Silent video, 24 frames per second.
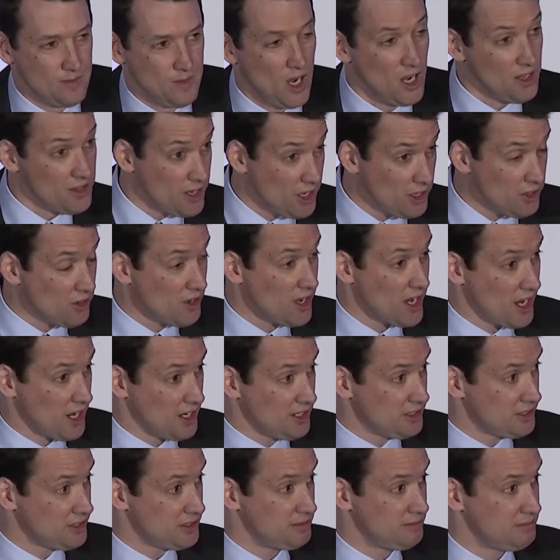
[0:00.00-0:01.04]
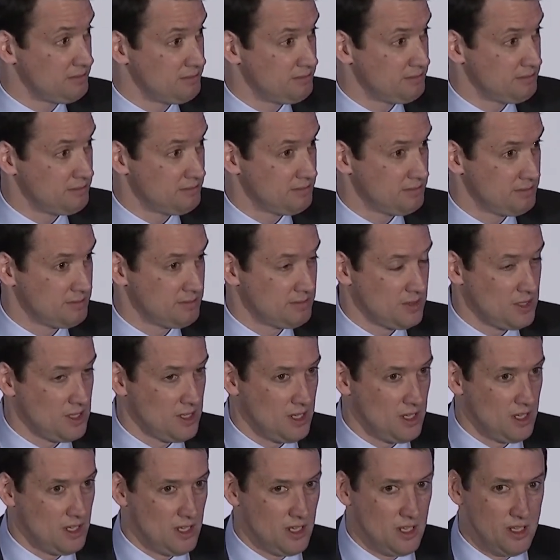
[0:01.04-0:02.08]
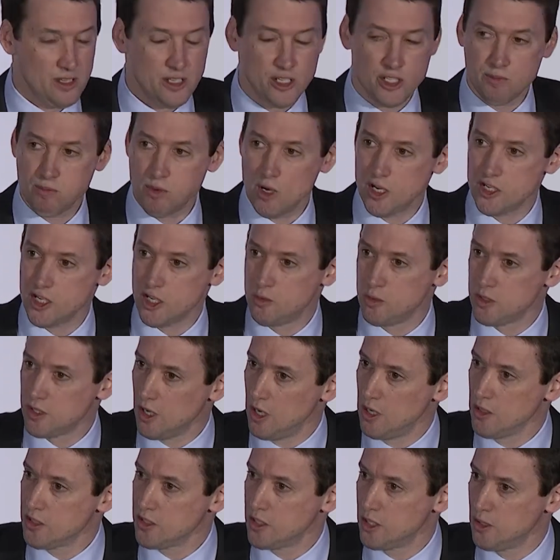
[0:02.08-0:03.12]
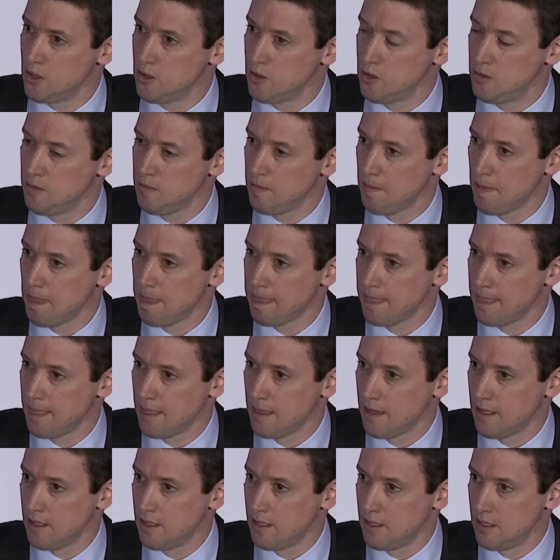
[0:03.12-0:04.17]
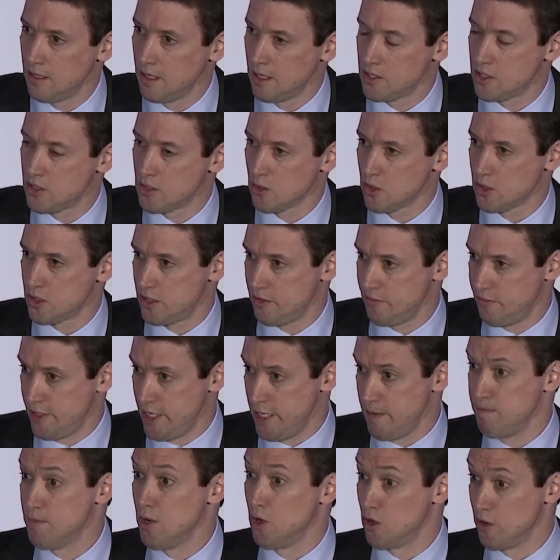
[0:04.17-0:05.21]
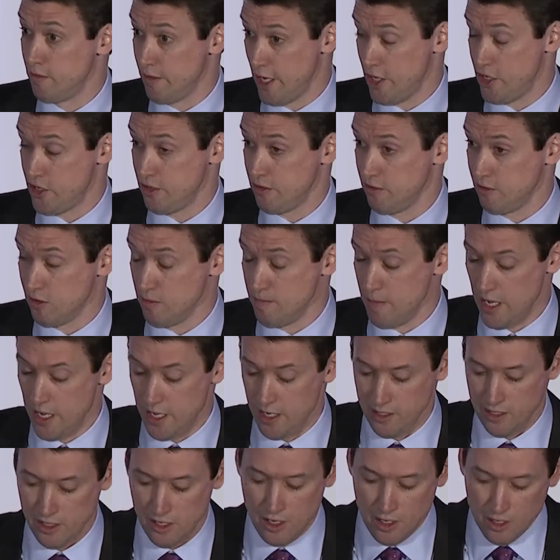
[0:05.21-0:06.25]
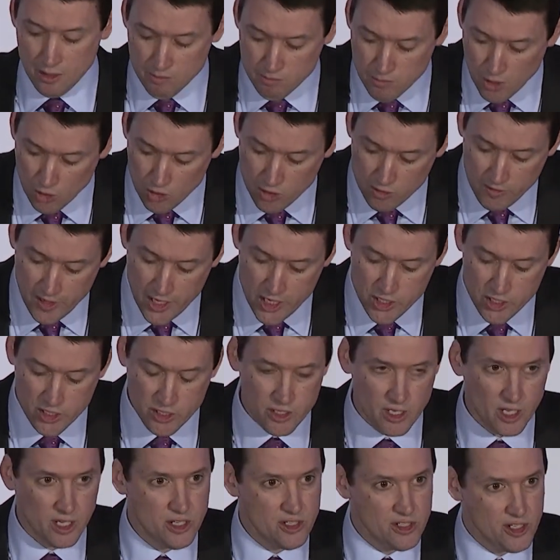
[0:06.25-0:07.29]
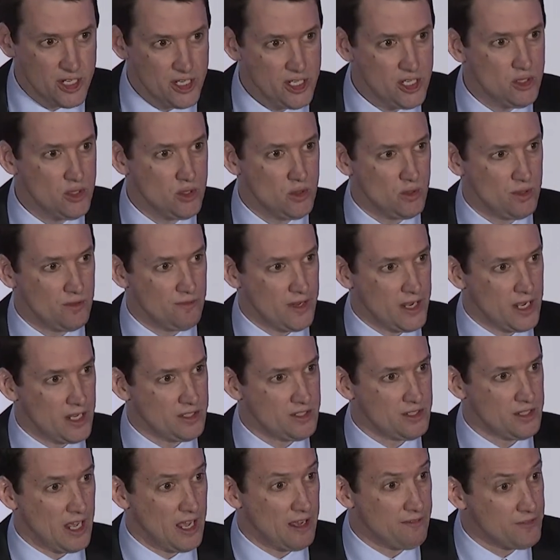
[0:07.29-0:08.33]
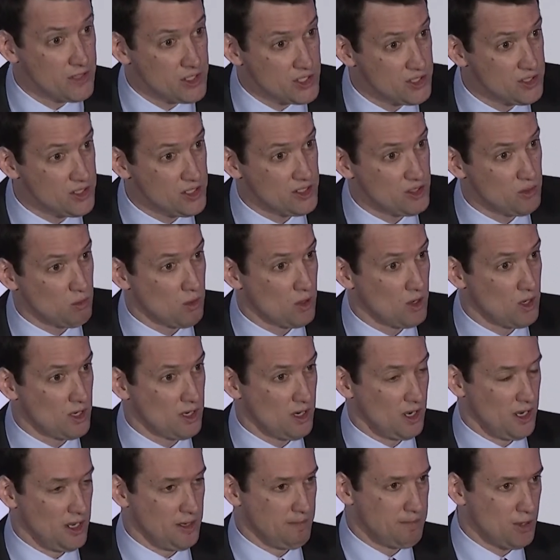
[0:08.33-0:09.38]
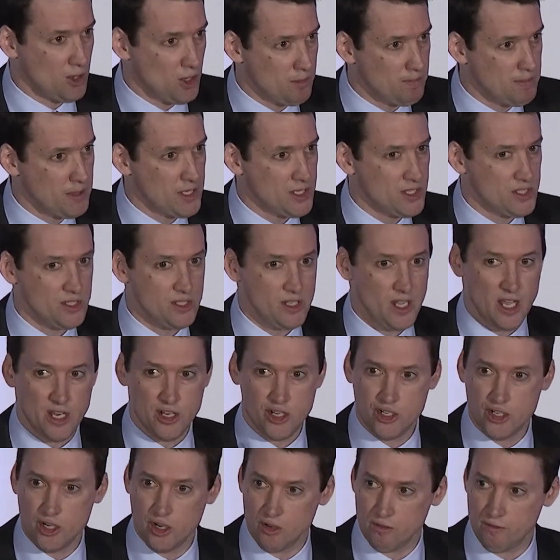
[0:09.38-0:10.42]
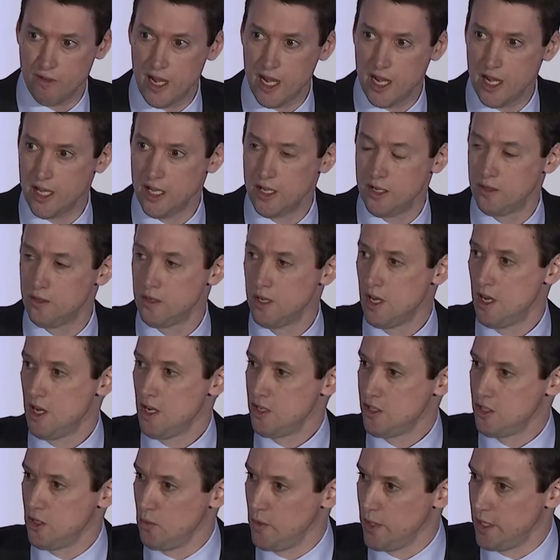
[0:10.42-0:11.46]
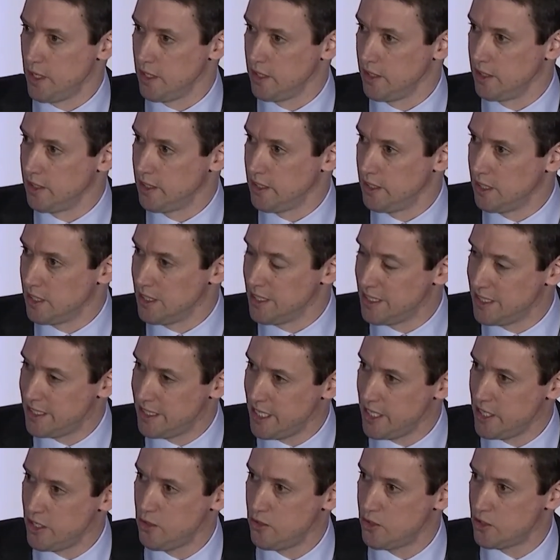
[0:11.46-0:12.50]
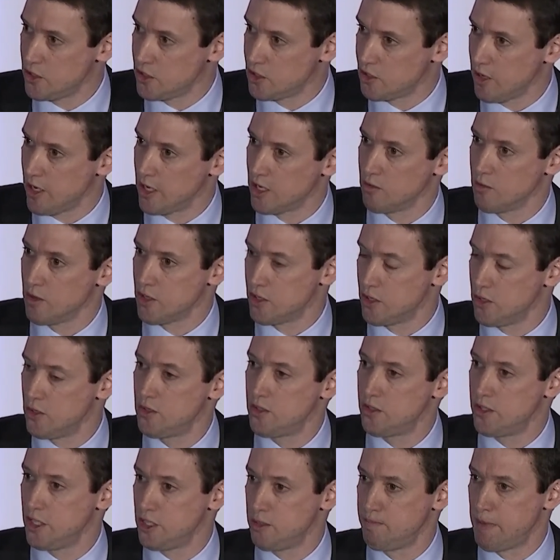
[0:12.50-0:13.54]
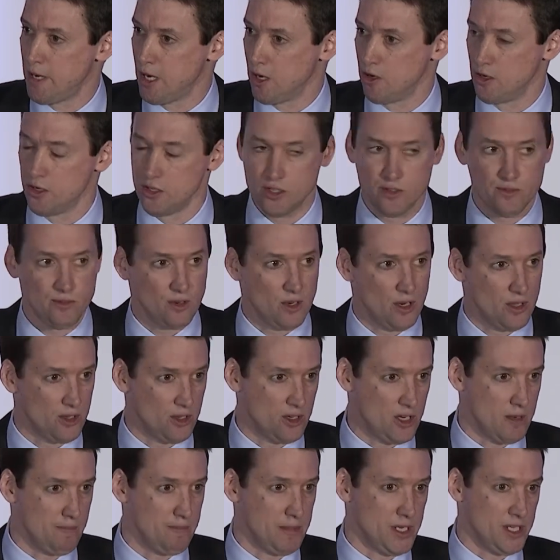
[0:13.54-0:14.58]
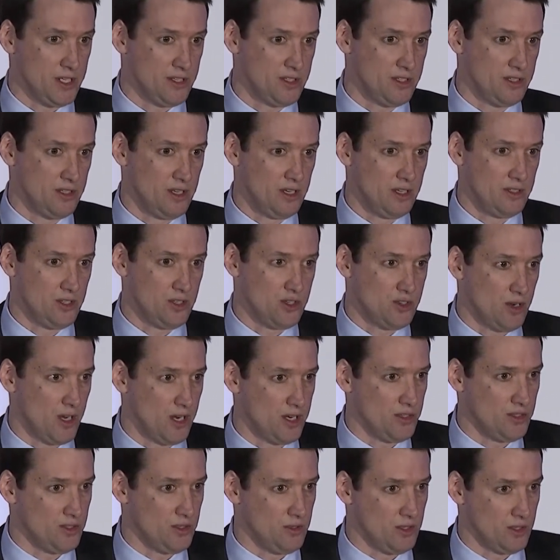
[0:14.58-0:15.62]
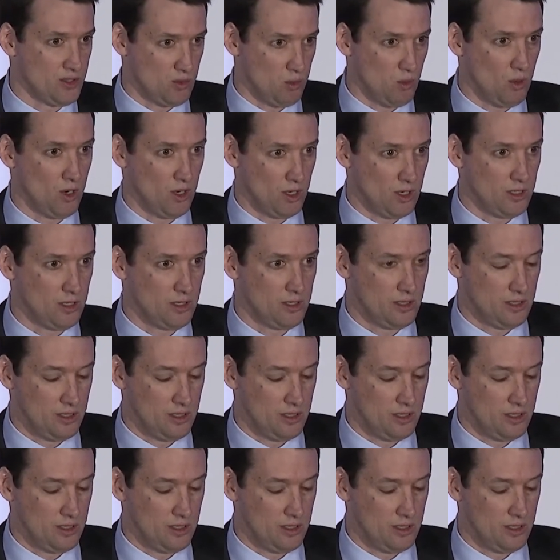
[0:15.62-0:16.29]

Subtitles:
On the other hand, this project was also a source of deep motivation for me. Motivation to continue to advance FSG's work on purpose and shared value so we could continue to try to reduce these barriers for other companies to try to do this work.